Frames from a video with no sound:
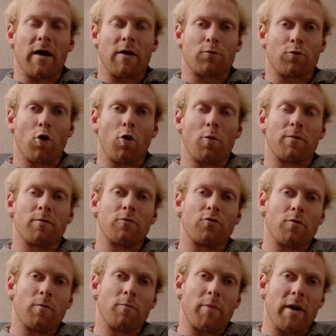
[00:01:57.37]
rope
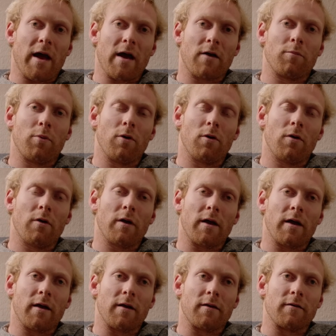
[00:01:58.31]
bag pull,
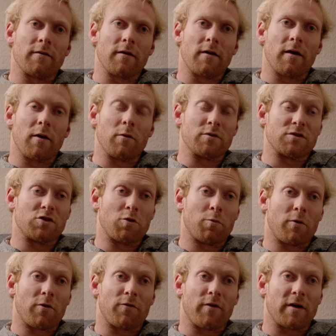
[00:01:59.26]
and it was
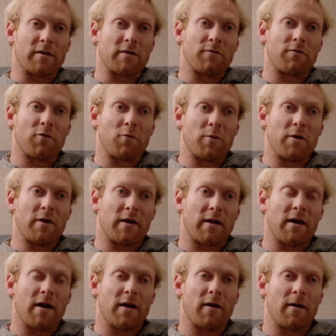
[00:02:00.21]
super effective for me. It
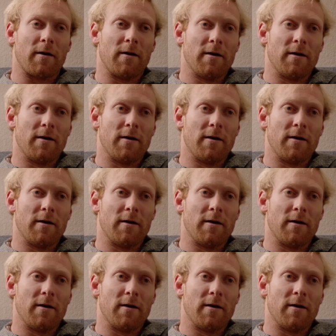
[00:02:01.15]
kind of